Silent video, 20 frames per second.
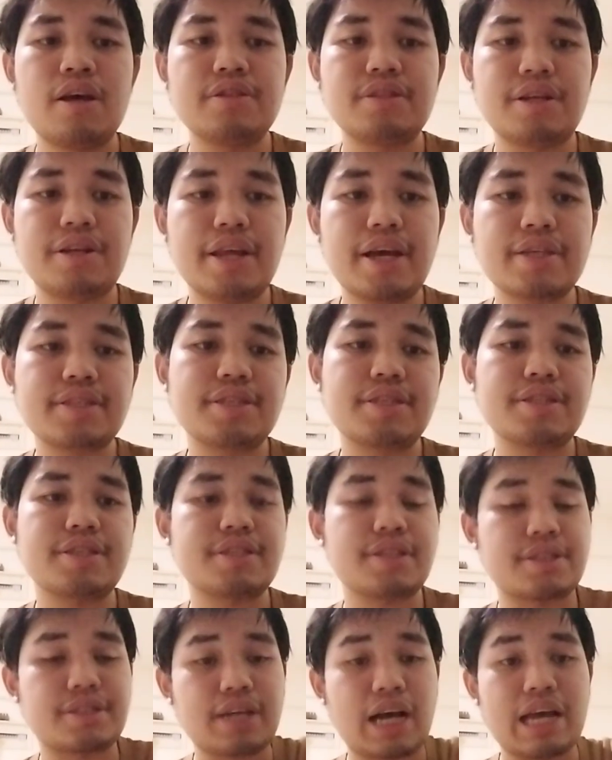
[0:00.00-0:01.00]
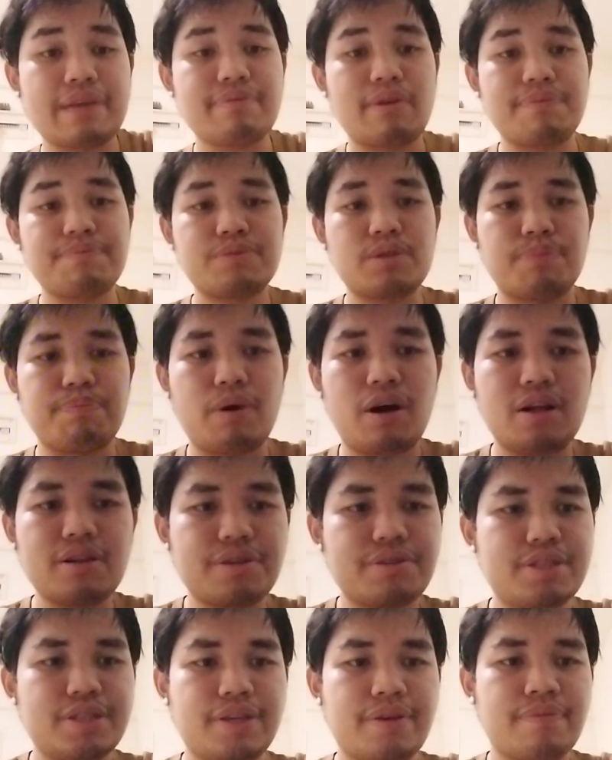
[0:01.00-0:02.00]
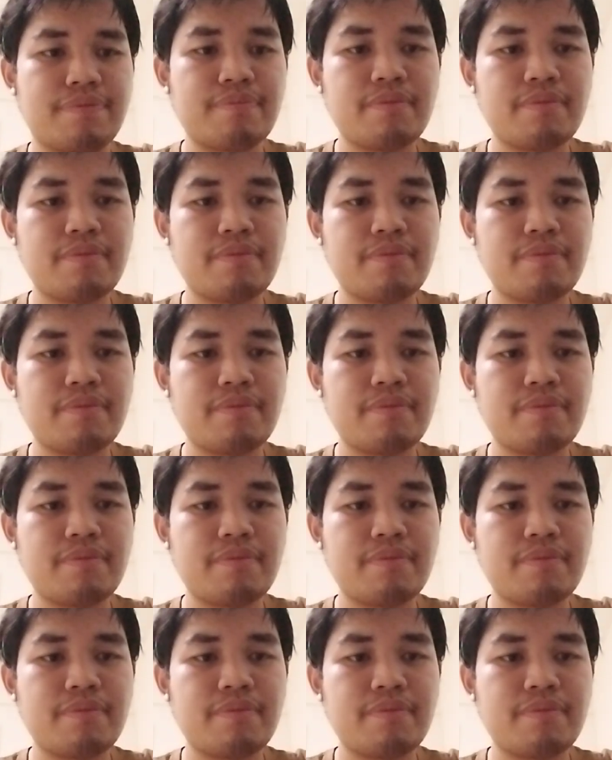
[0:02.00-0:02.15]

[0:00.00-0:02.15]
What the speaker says: The next is the type of topology.